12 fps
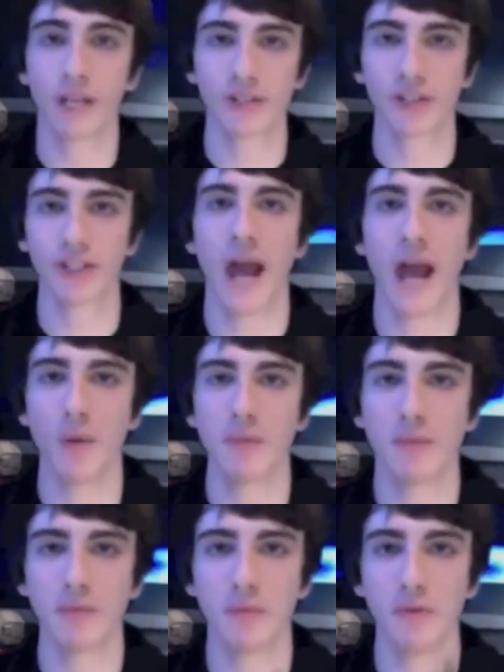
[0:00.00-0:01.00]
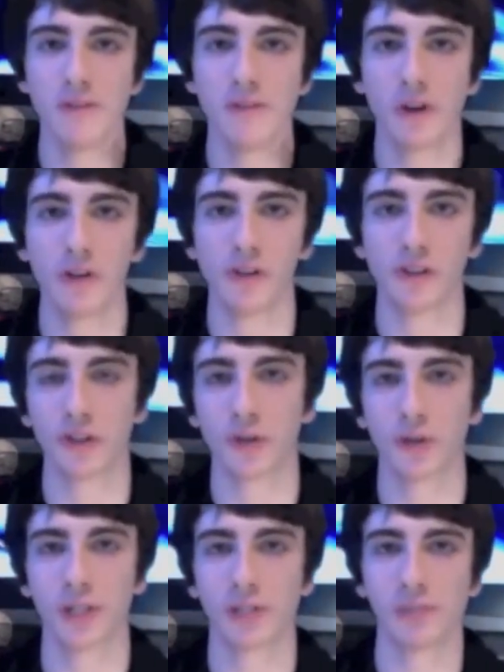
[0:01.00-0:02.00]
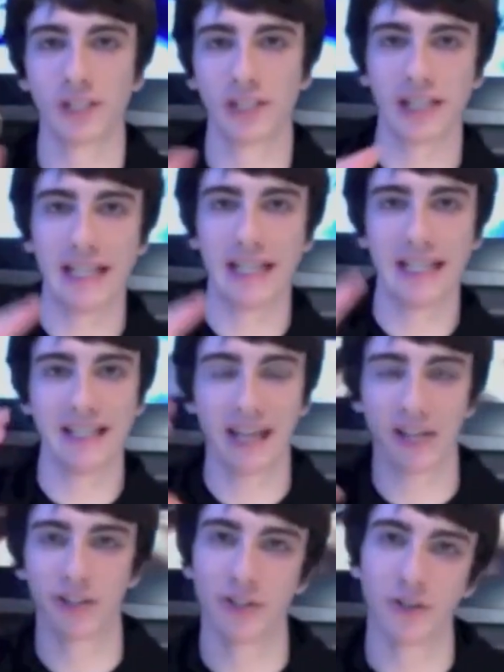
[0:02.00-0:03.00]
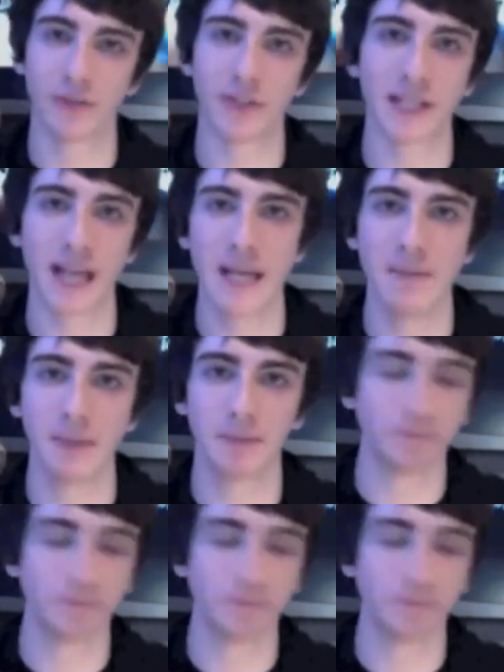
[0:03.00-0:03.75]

So now we'd be moving on to the Christmas-y section of the game.